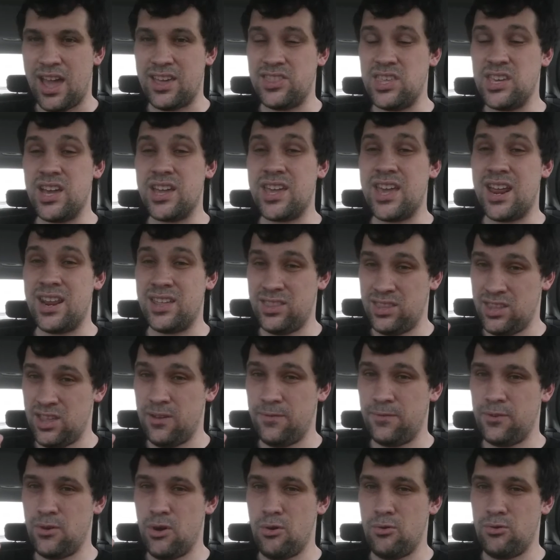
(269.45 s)
think I got
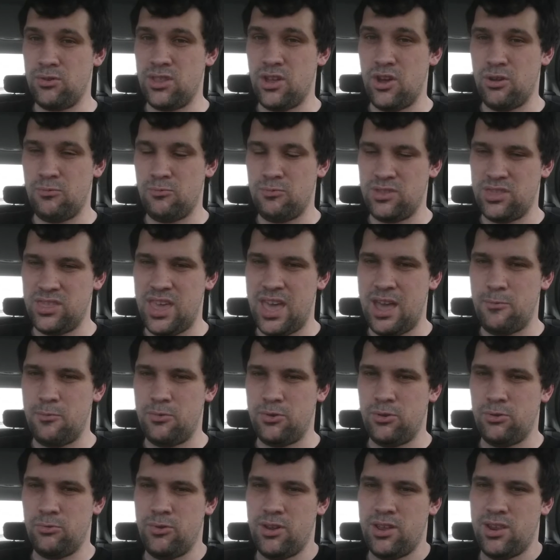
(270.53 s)
enough going on with that
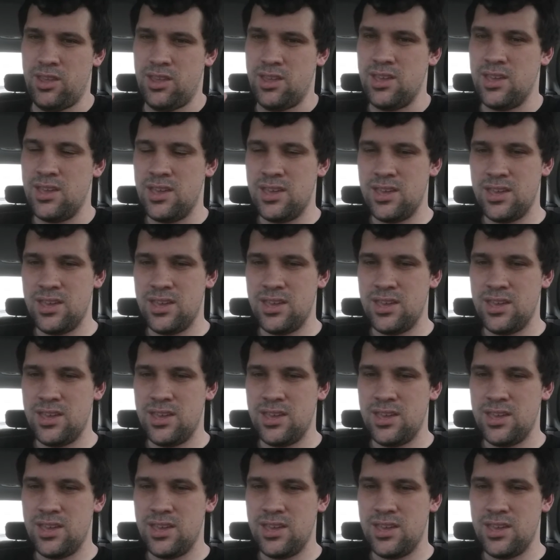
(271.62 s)
one already,